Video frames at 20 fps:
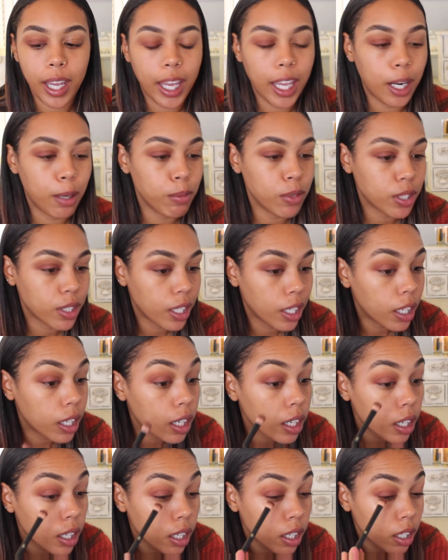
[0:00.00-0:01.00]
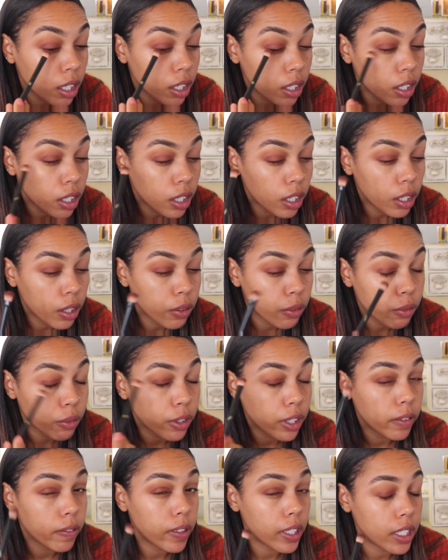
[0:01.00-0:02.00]
And I'm just gonna
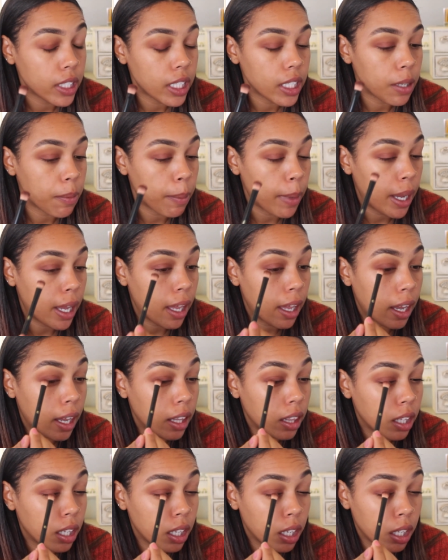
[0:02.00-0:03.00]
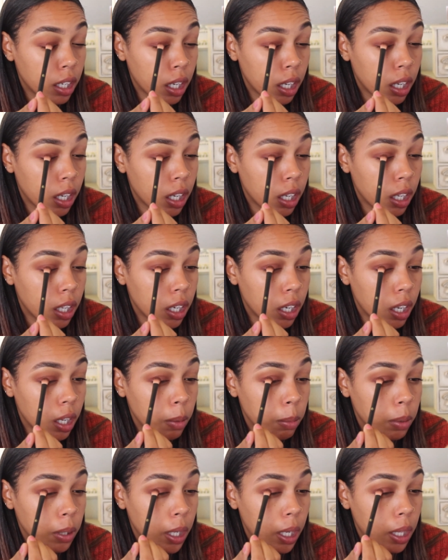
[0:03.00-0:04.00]
revisit my eyelid and
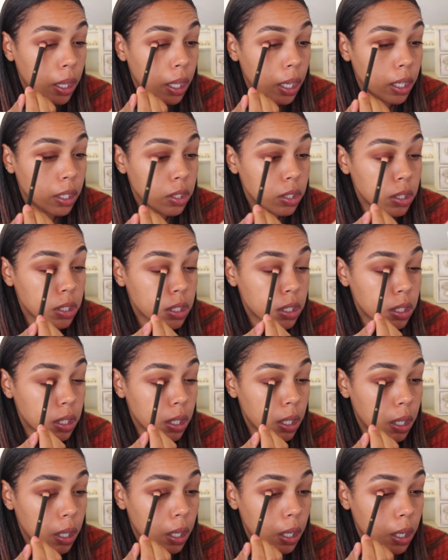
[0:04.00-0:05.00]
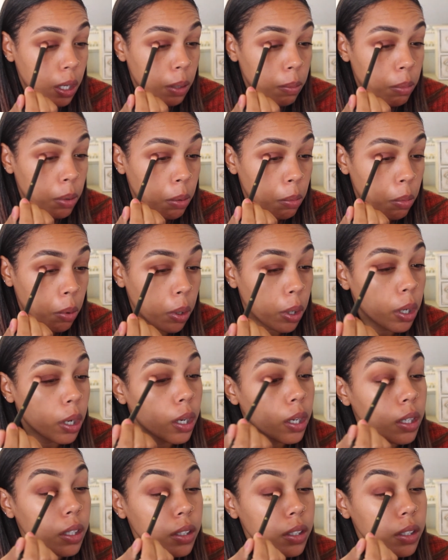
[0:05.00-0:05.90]
apply that just a bit more,